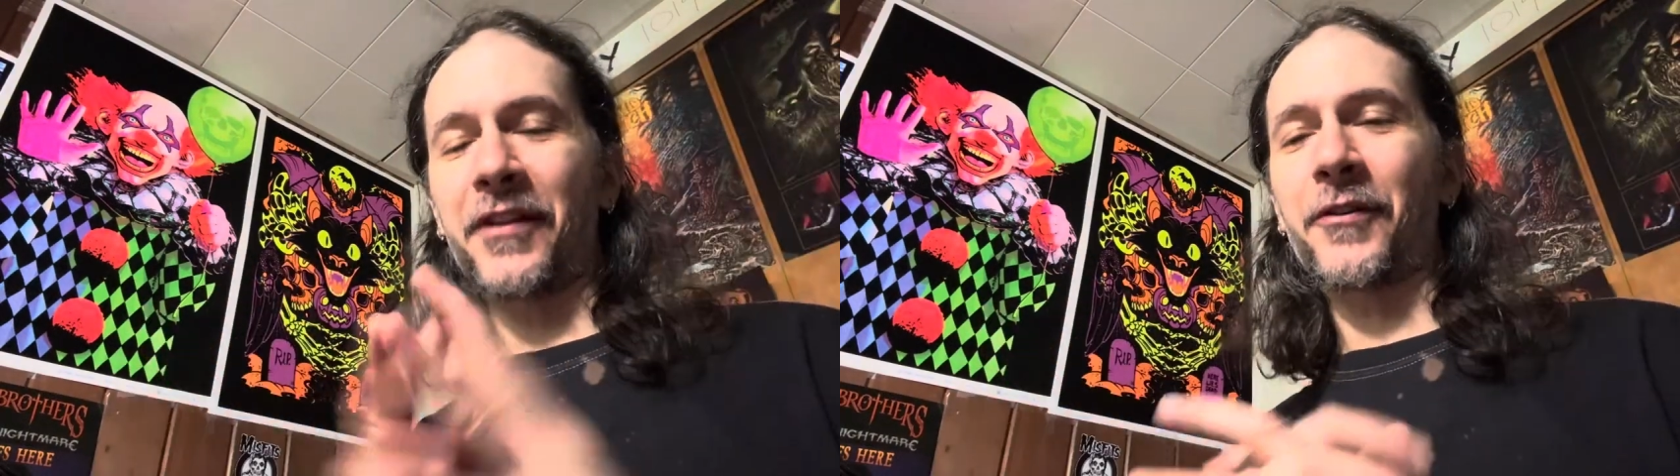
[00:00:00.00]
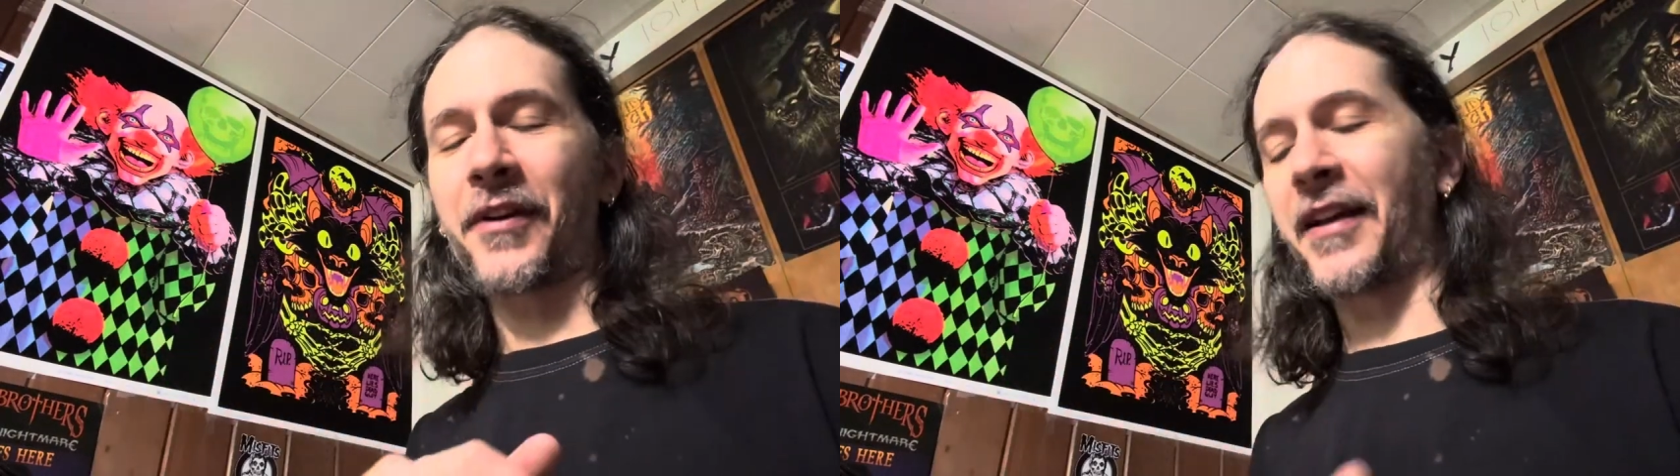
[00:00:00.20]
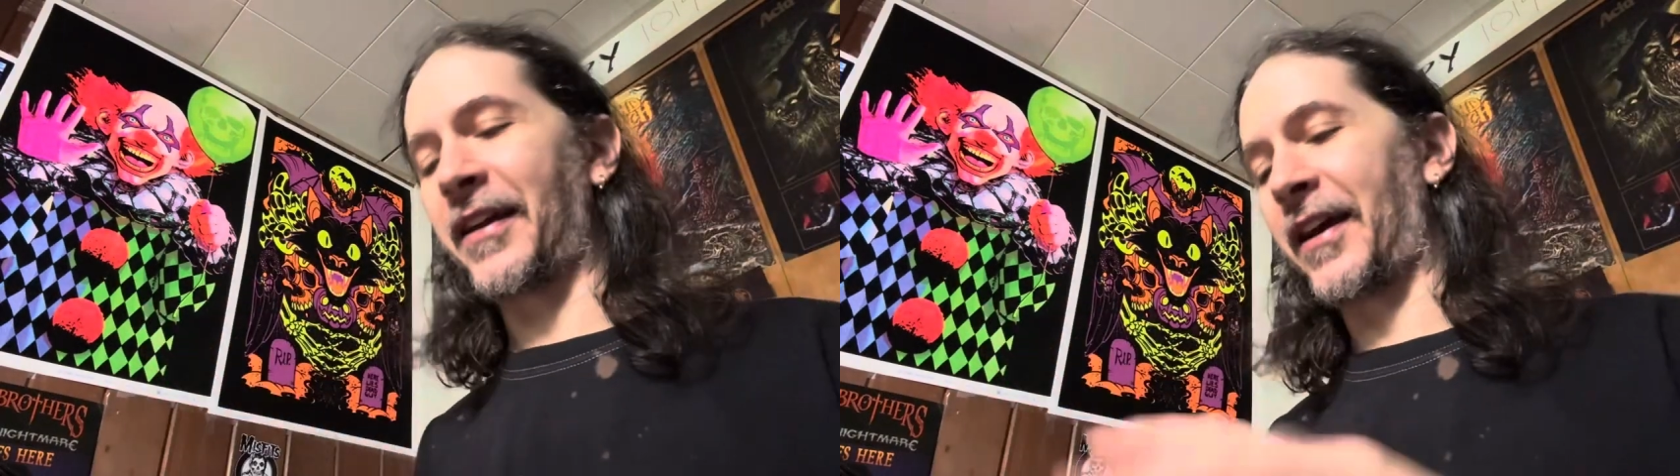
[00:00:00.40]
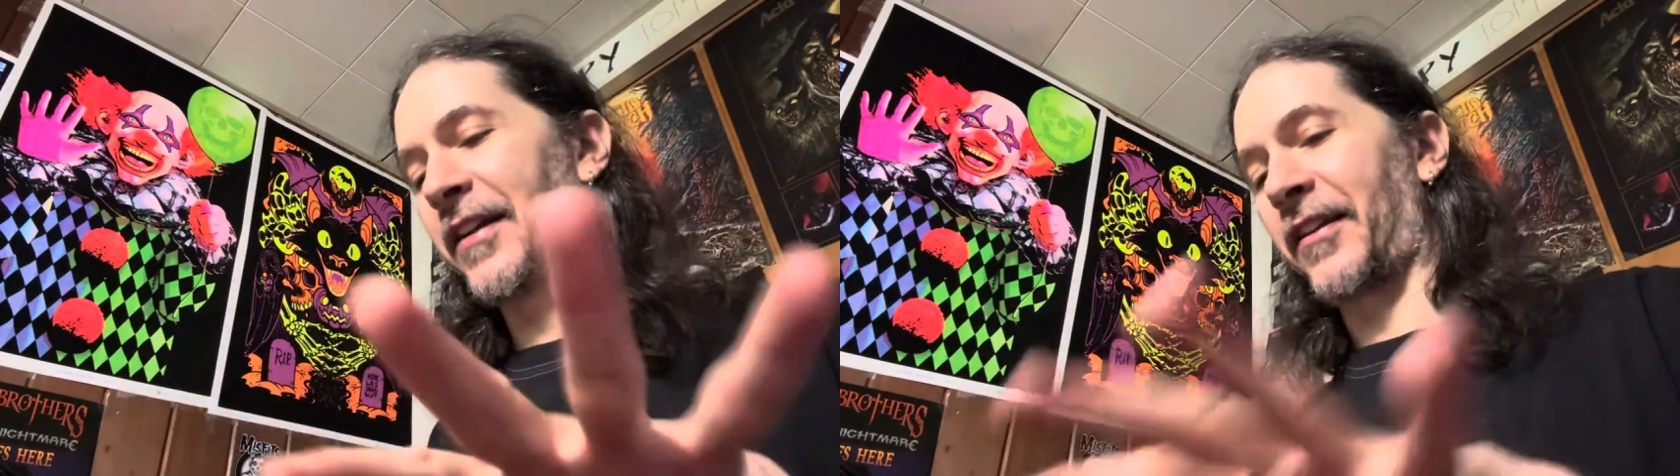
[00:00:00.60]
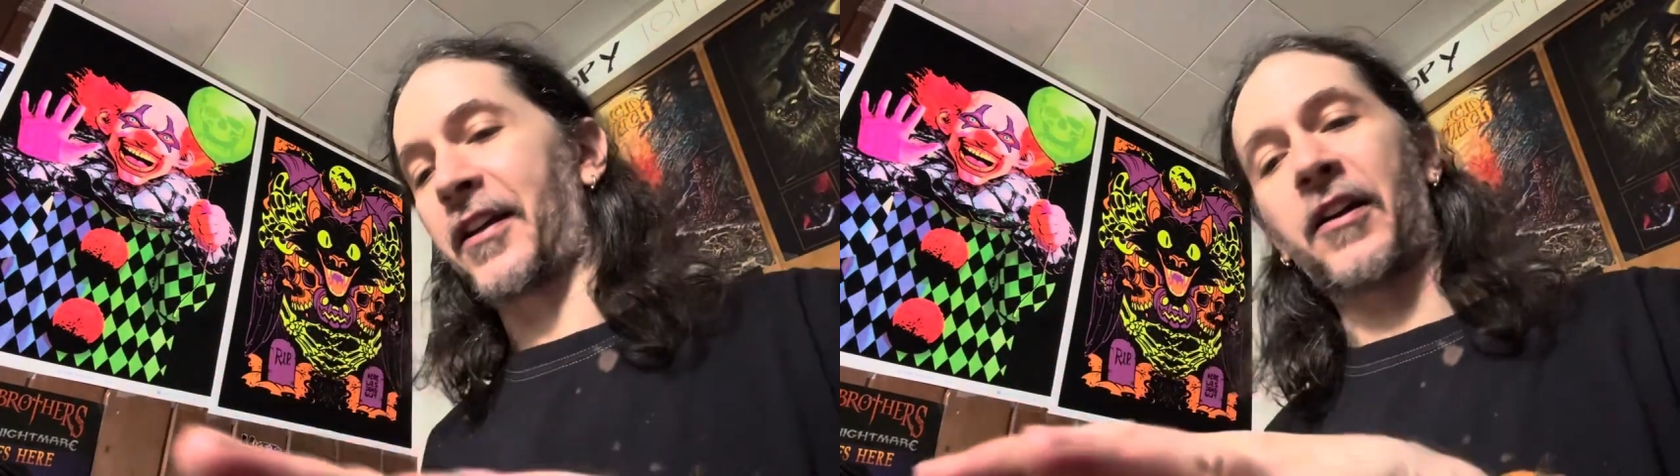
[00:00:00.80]
Okay, that
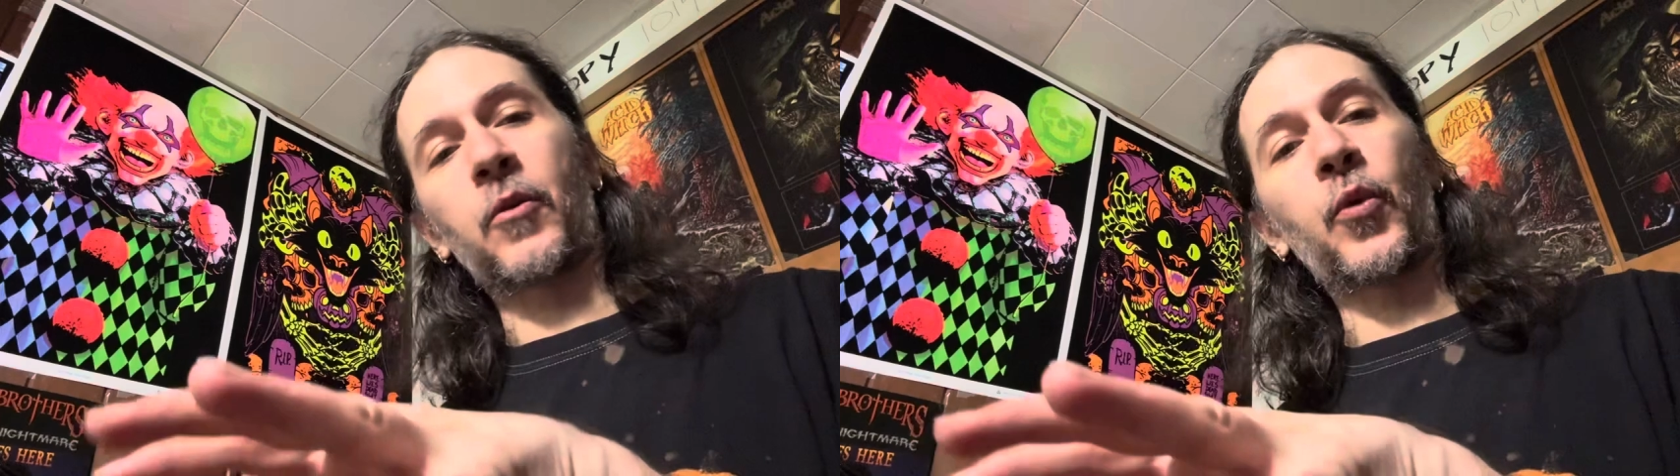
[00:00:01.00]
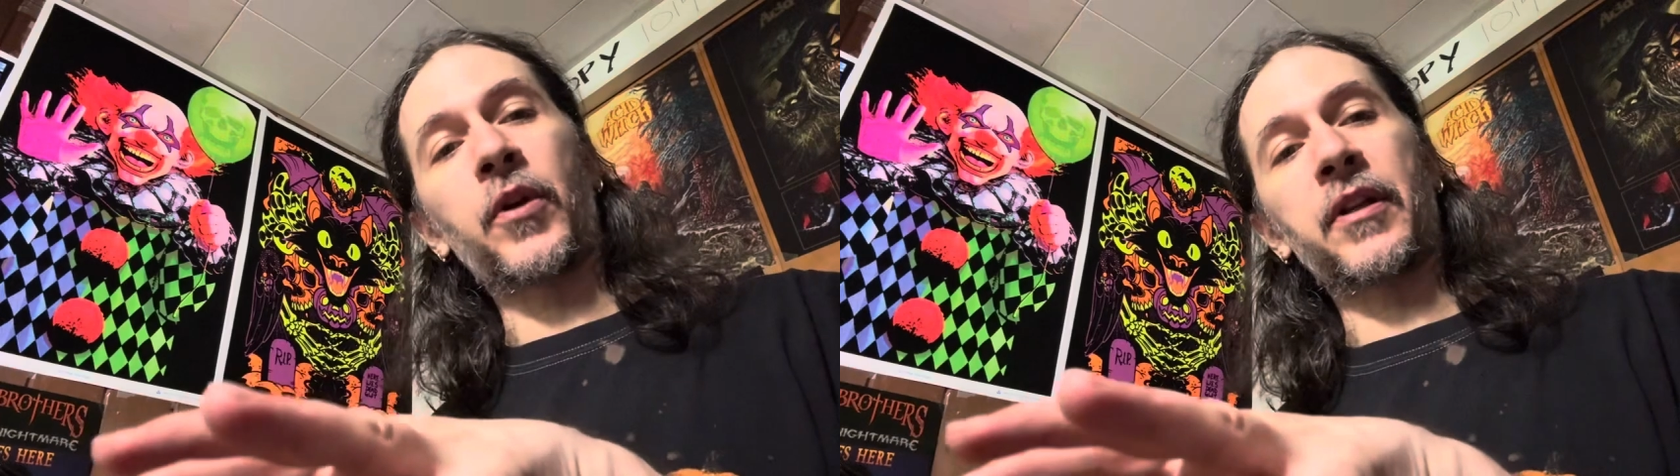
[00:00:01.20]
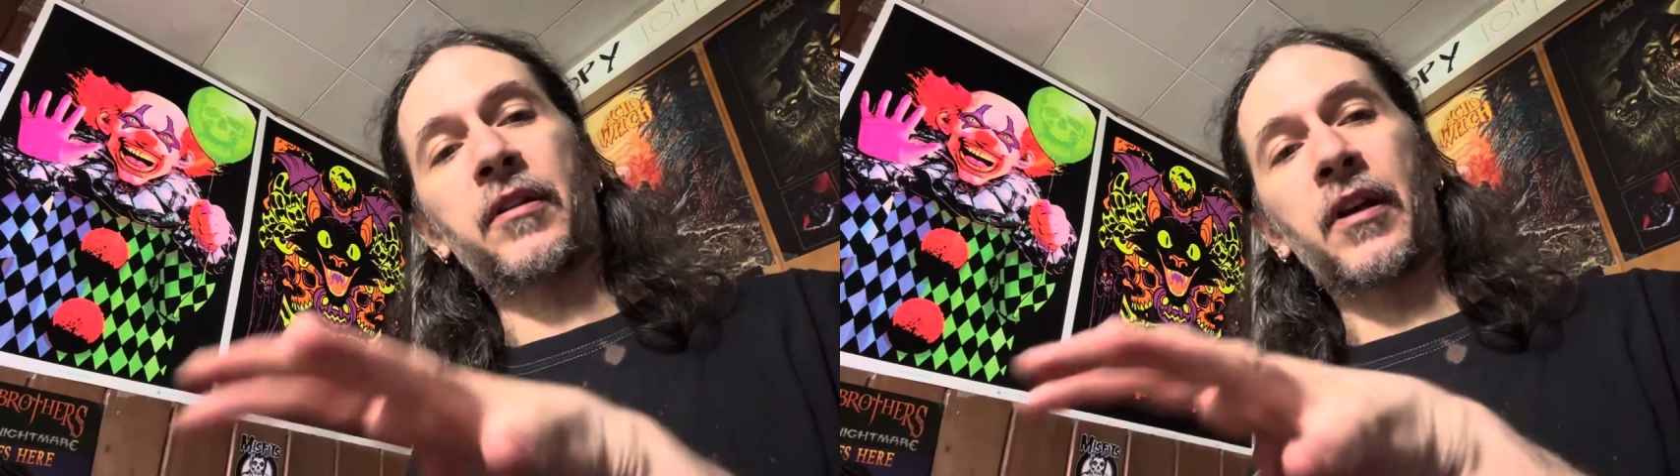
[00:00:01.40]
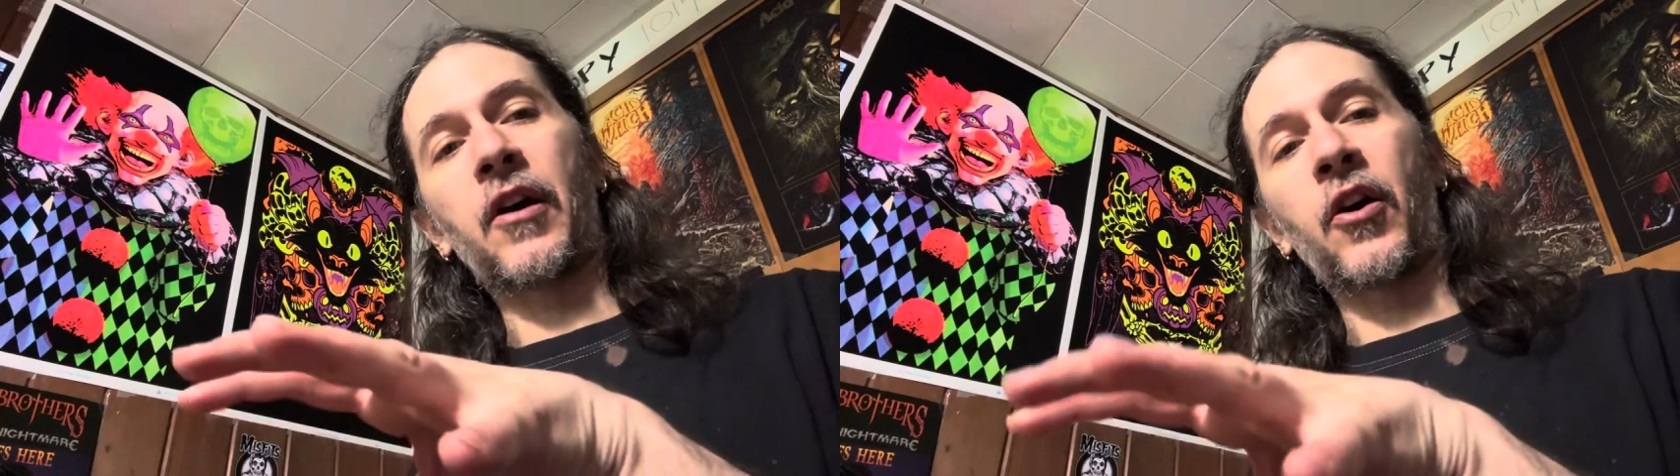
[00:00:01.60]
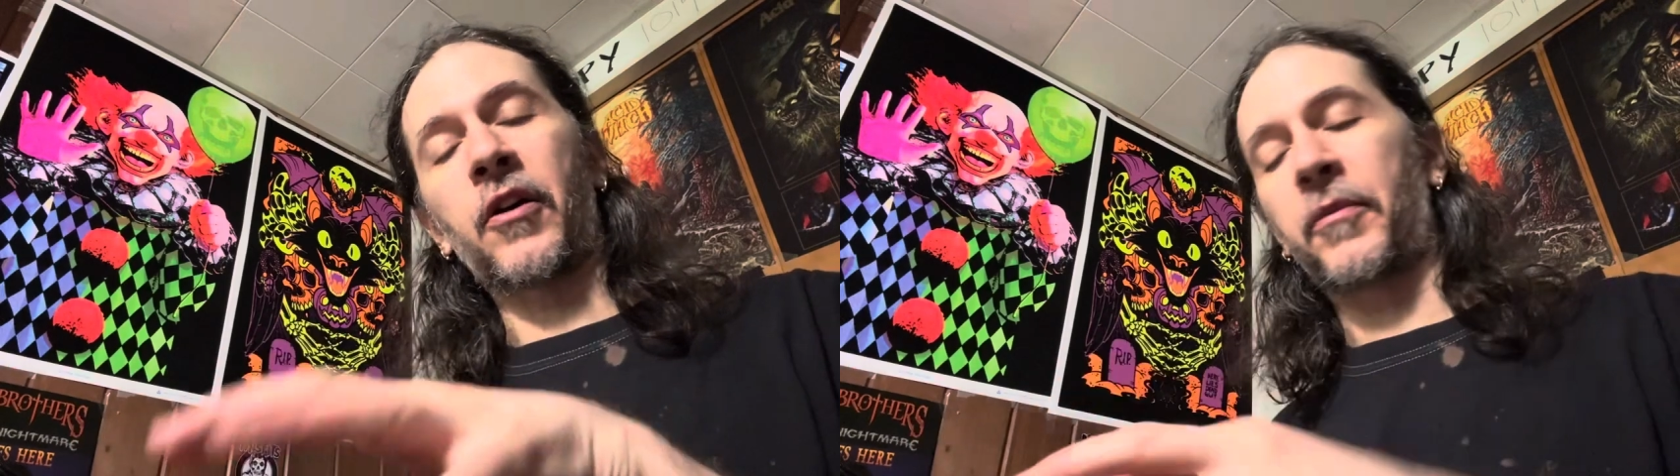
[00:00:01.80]
has like kind of wooden
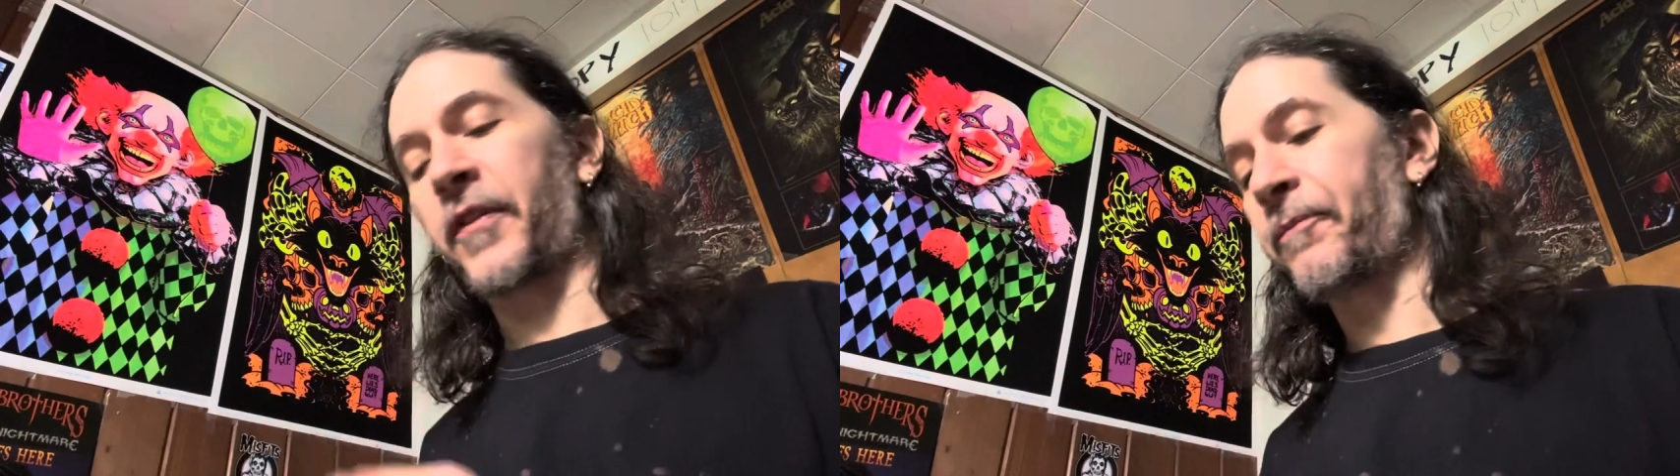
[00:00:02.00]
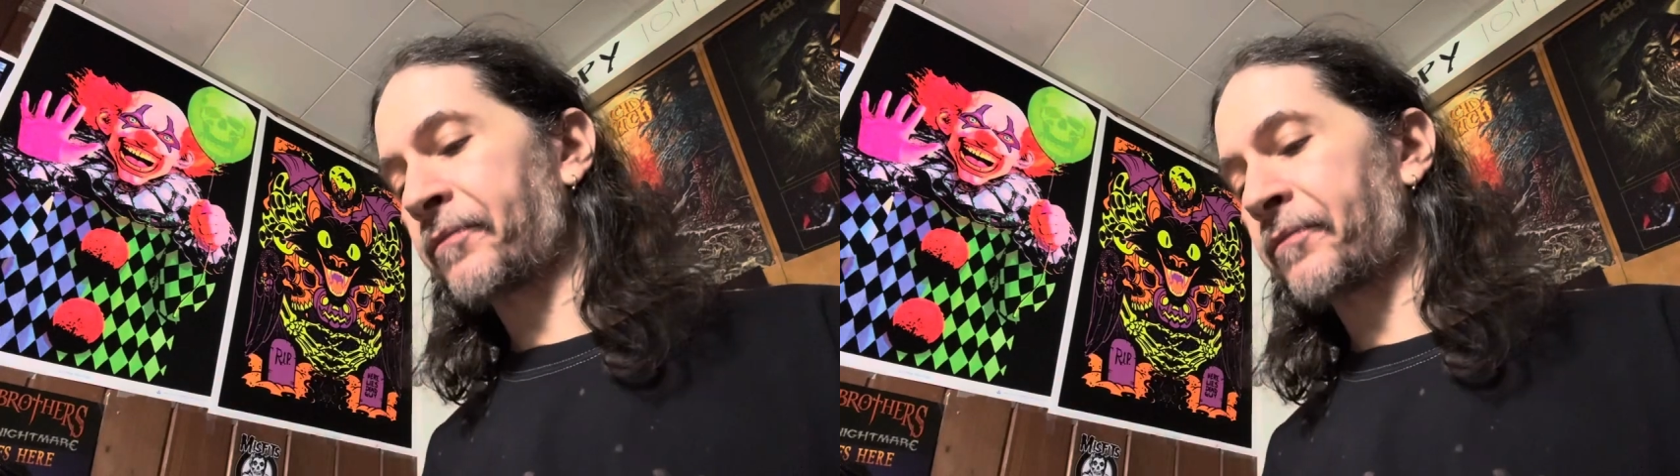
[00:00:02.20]
arms.